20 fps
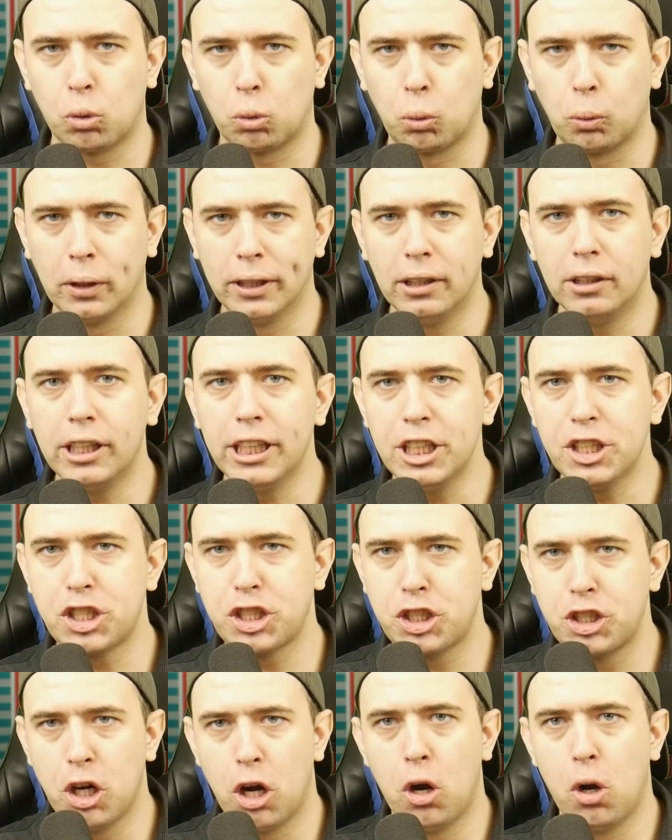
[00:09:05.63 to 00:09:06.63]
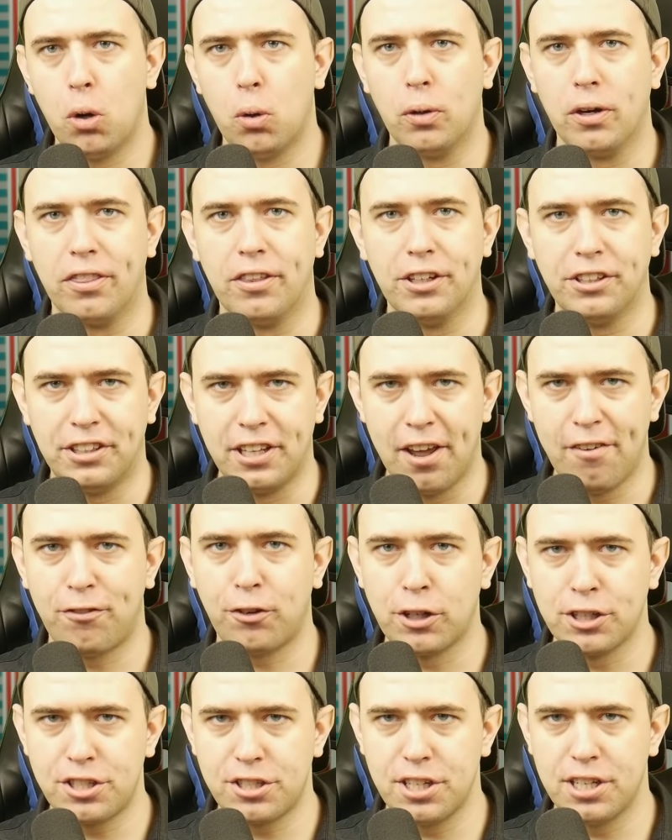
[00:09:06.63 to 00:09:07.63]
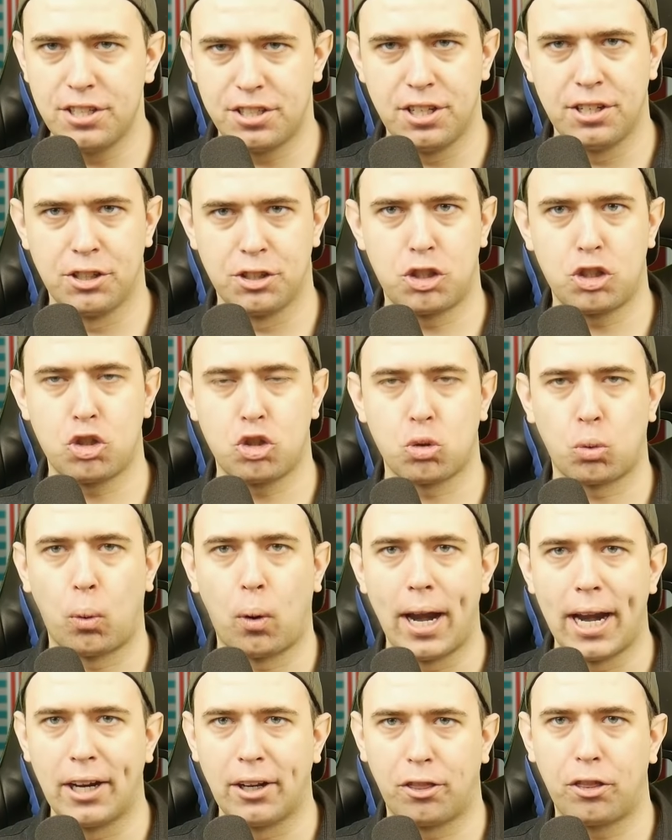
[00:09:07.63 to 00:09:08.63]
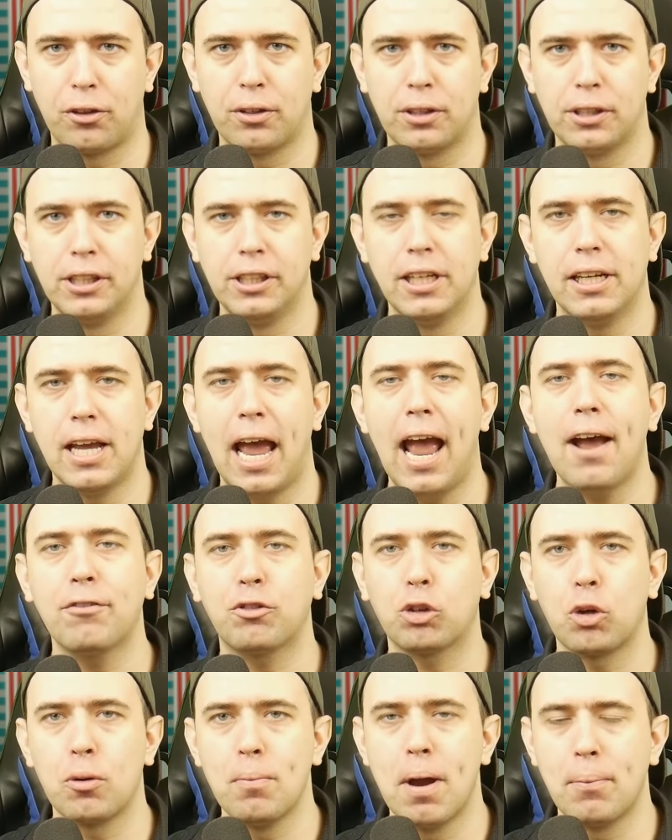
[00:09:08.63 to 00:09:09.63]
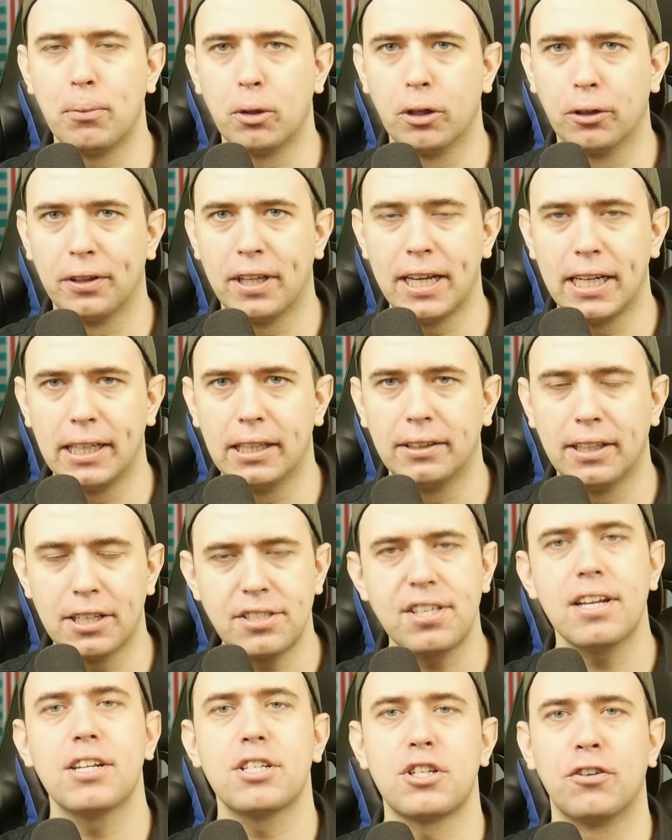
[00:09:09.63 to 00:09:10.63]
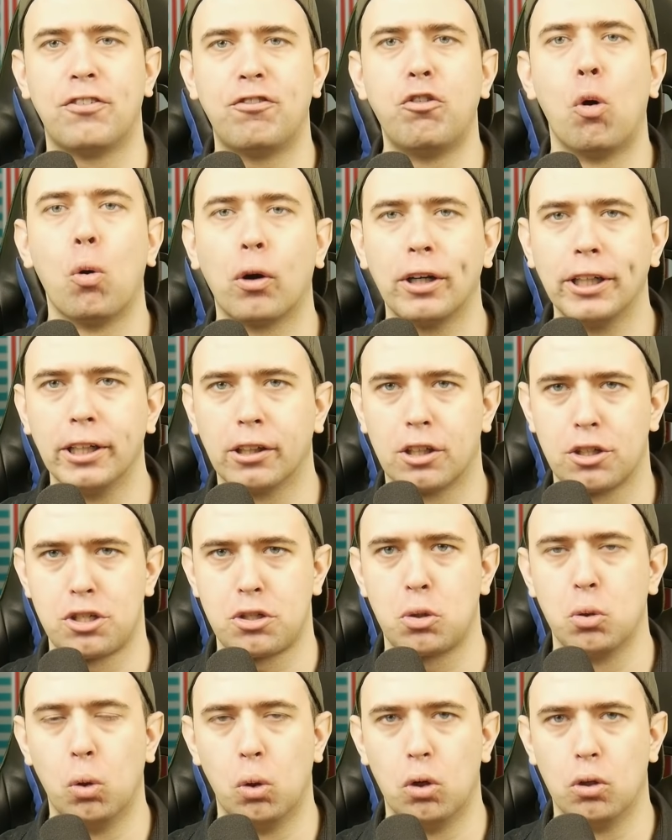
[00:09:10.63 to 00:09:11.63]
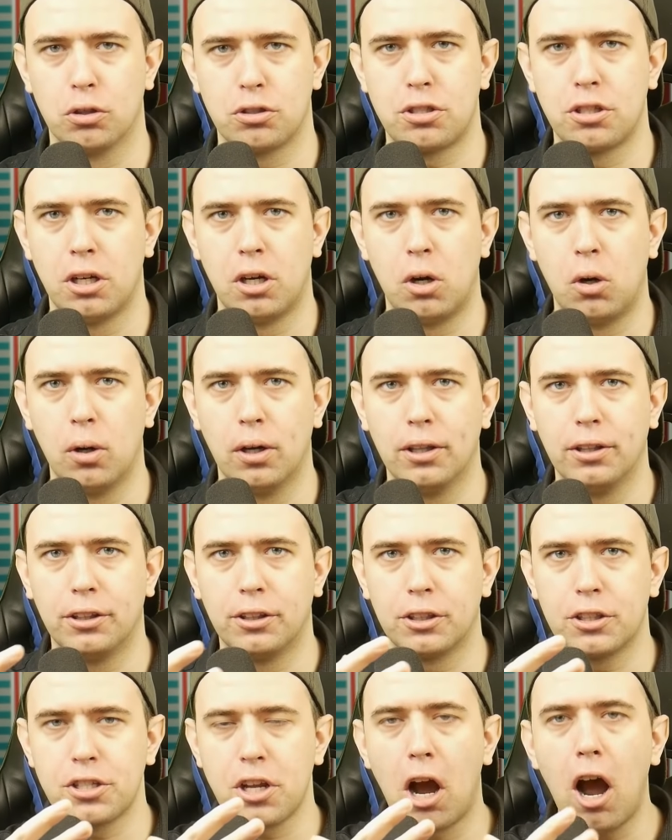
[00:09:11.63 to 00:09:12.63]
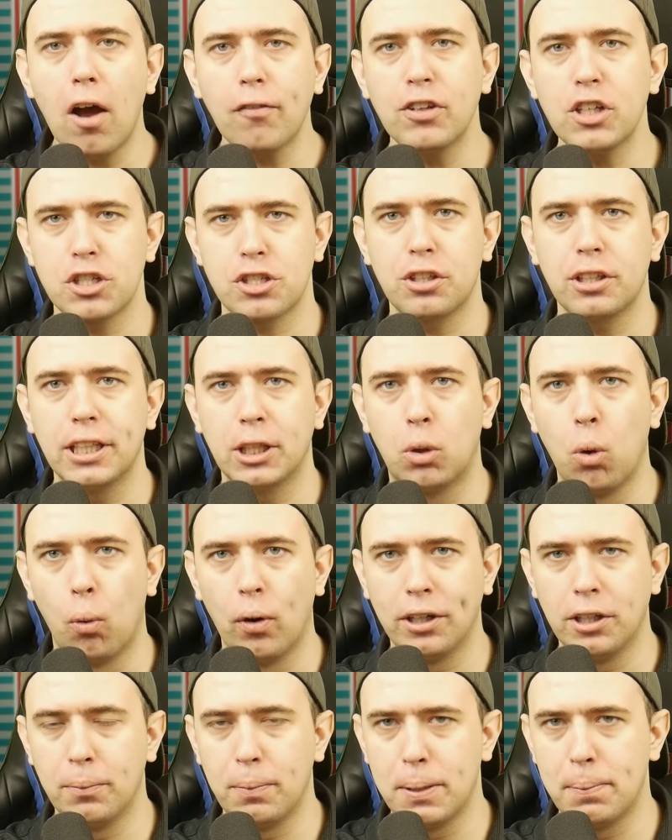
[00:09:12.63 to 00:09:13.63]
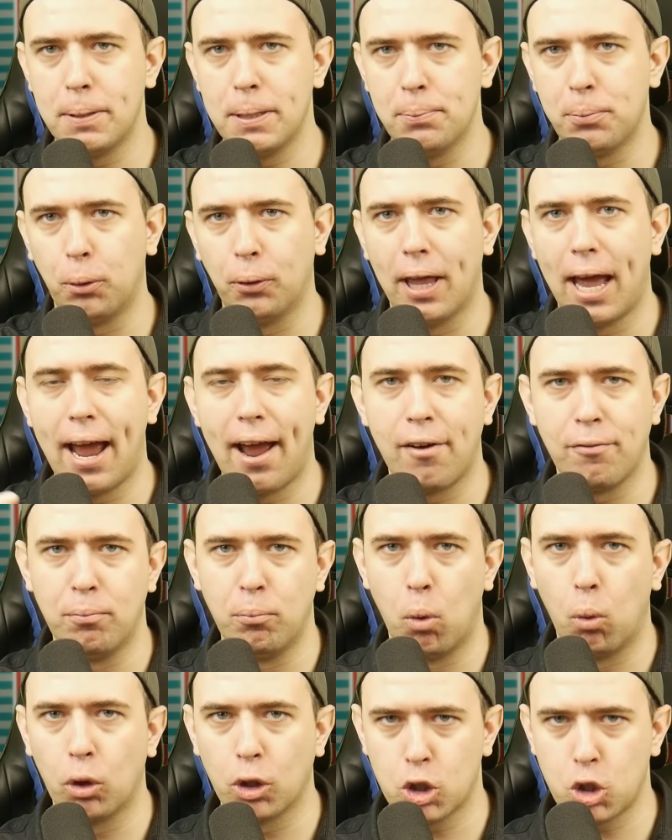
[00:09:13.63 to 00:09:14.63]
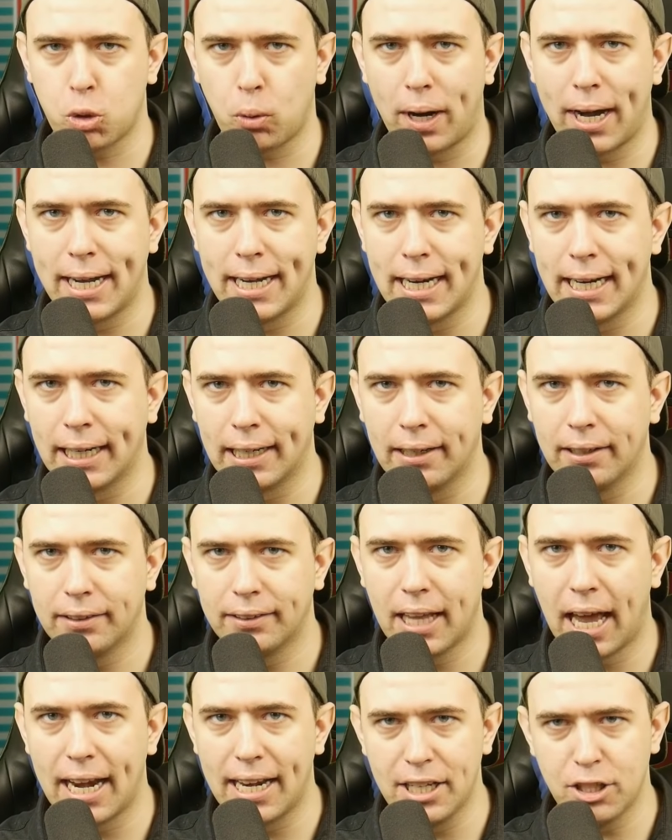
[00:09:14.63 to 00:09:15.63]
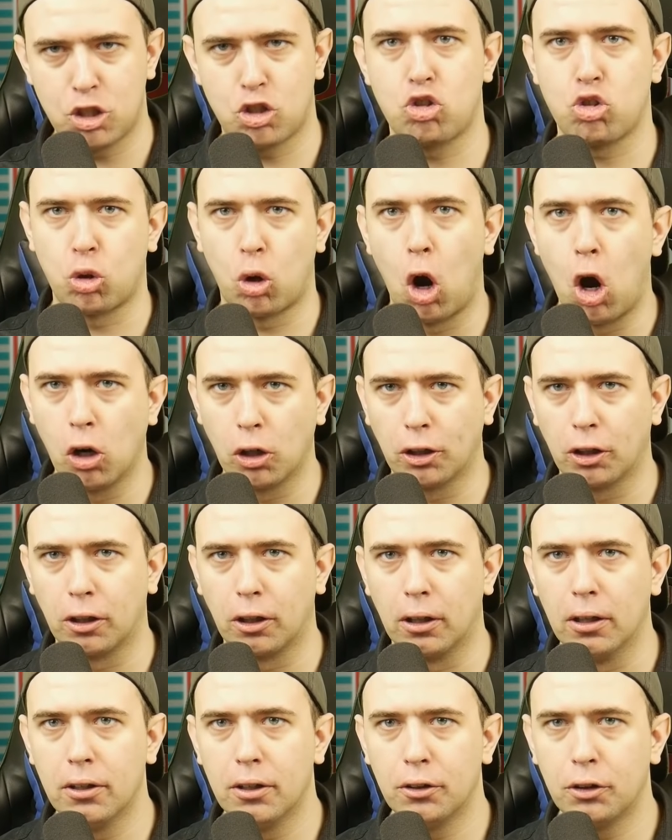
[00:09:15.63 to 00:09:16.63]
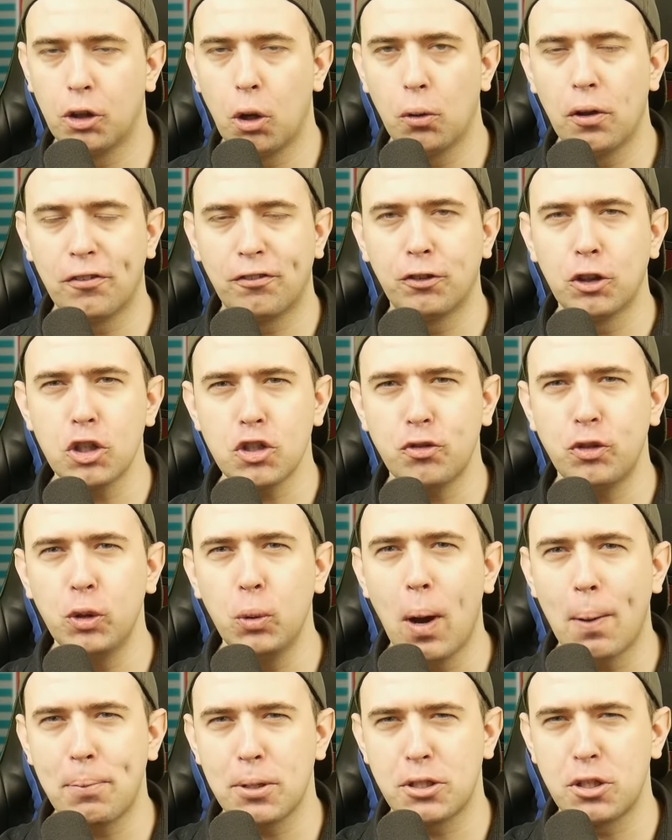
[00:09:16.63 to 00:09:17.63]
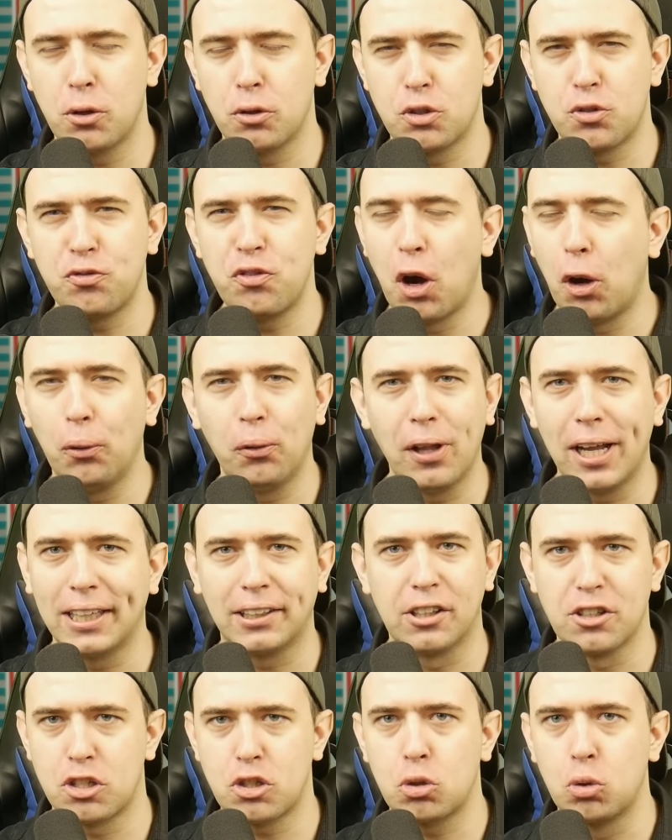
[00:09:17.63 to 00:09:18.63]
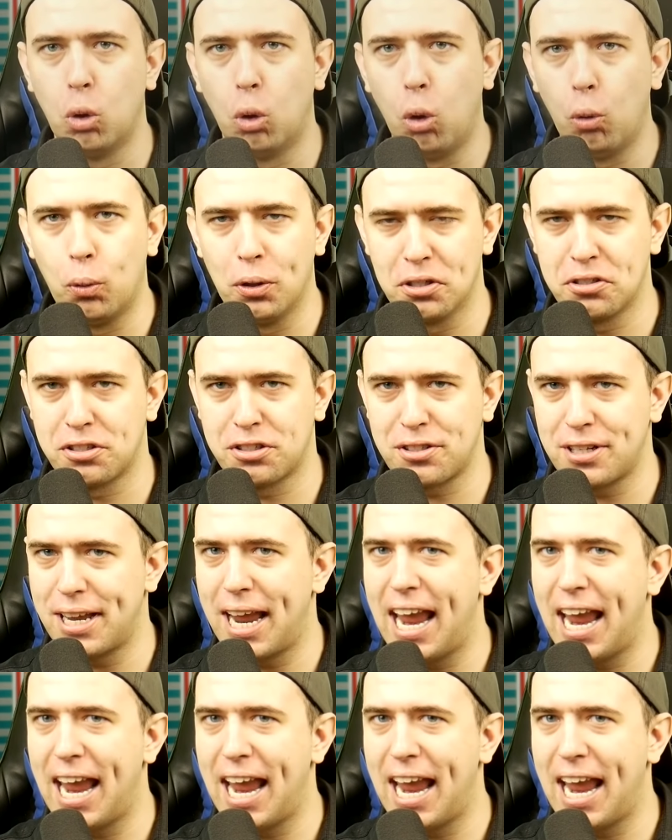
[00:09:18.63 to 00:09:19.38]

really showed the differences in strength. You have to remember, they said it's a four-year school. So there's obviously going to be people that have more training, that is stronger. Though the first few episodes felt like the school was